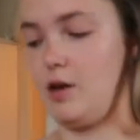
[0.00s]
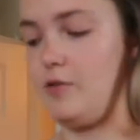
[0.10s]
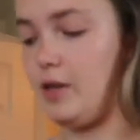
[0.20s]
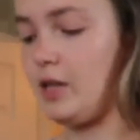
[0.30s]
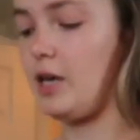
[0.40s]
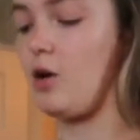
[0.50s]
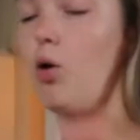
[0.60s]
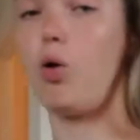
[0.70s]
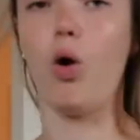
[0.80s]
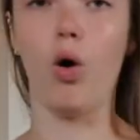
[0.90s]
I feel like
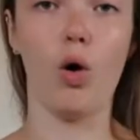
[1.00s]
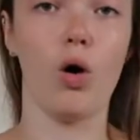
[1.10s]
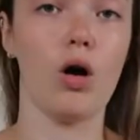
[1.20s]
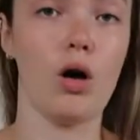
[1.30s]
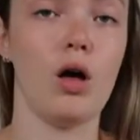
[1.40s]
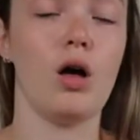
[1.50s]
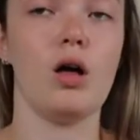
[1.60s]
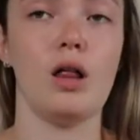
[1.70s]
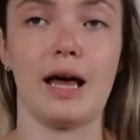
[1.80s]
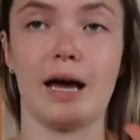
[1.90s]

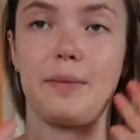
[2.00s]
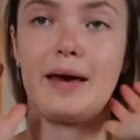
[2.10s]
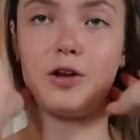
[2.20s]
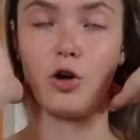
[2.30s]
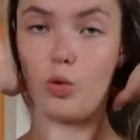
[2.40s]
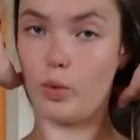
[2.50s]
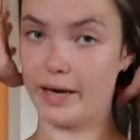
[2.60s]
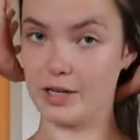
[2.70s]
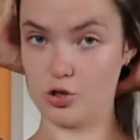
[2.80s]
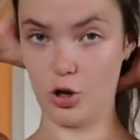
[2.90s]
I'm getting all
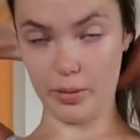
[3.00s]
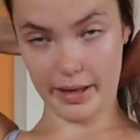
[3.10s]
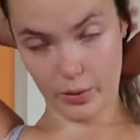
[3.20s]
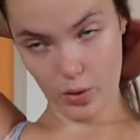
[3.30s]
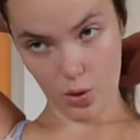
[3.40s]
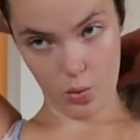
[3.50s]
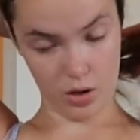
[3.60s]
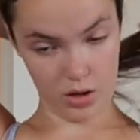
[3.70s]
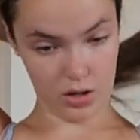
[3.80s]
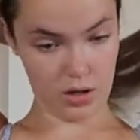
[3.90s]
worked up, like, whoo!
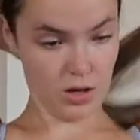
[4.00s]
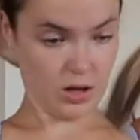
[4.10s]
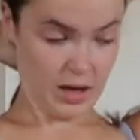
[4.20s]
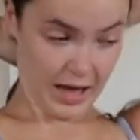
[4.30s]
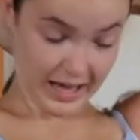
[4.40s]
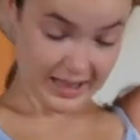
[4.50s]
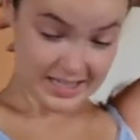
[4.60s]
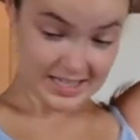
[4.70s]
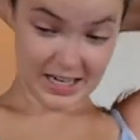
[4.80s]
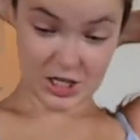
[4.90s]
And
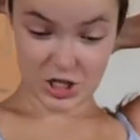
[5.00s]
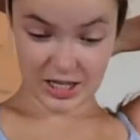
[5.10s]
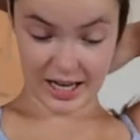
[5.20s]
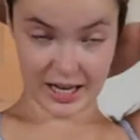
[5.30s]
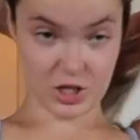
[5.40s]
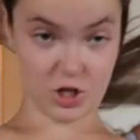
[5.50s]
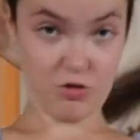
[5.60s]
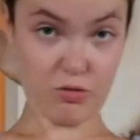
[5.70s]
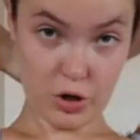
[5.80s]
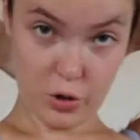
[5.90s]
this is actually a
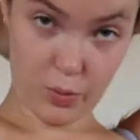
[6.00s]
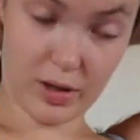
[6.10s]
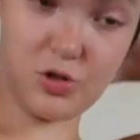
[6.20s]
true